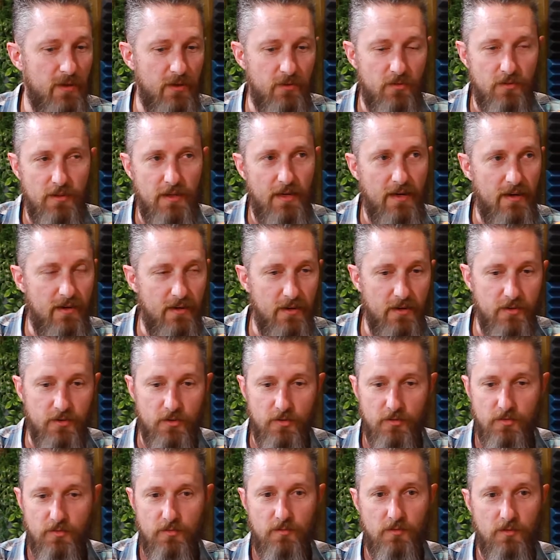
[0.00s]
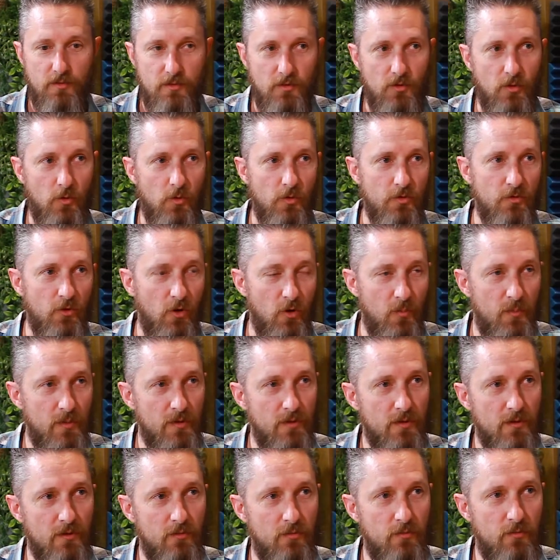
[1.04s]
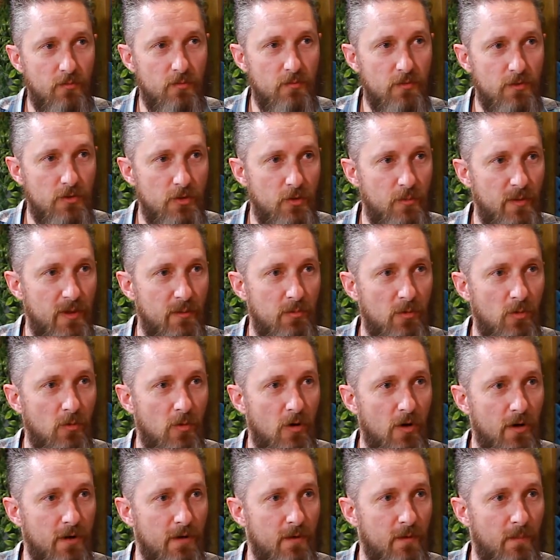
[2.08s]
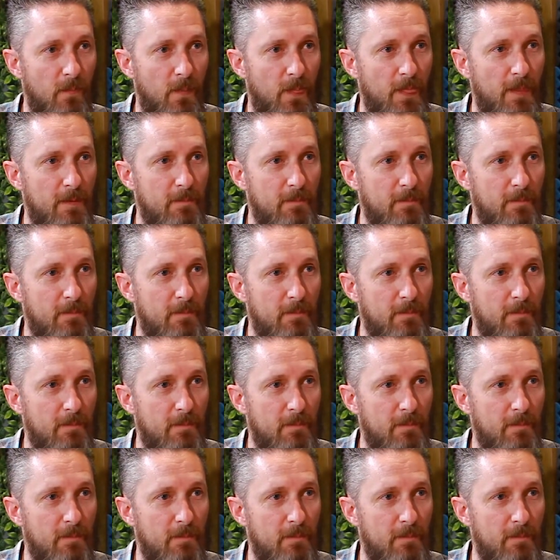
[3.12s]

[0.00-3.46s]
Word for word: best, mm -hmm. and then your doors open and two people walk in.